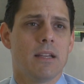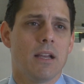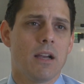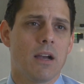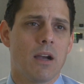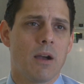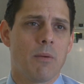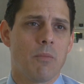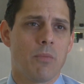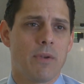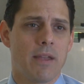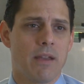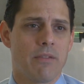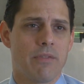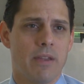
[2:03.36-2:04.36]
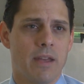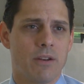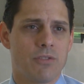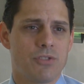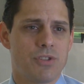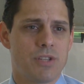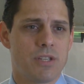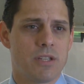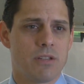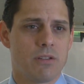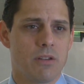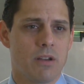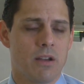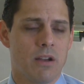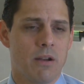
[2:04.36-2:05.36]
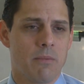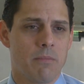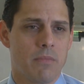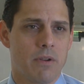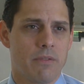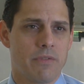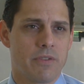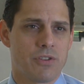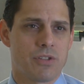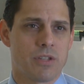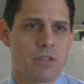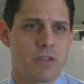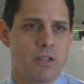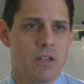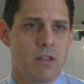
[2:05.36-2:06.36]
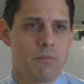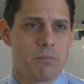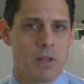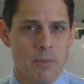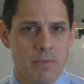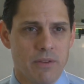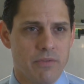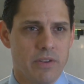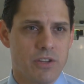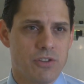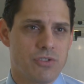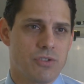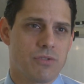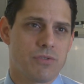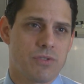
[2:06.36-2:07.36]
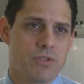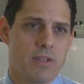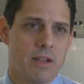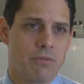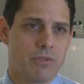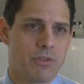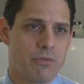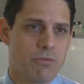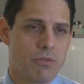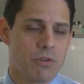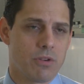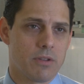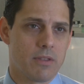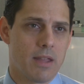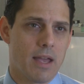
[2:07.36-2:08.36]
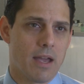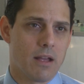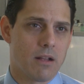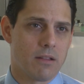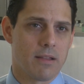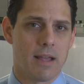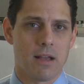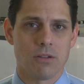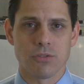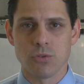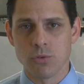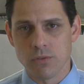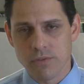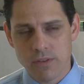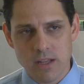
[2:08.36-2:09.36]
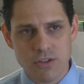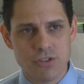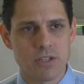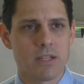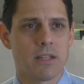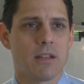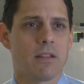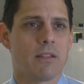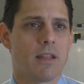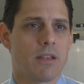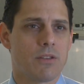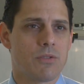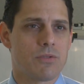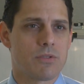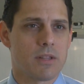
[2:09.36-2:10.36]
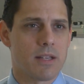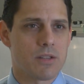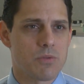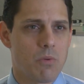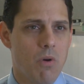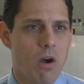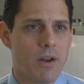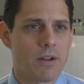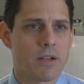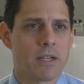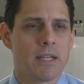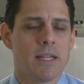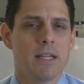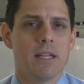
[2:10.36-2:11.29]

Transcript: Um, we have energy um, efficient plumbing fixtures that, that allow dual flushing and that use less water.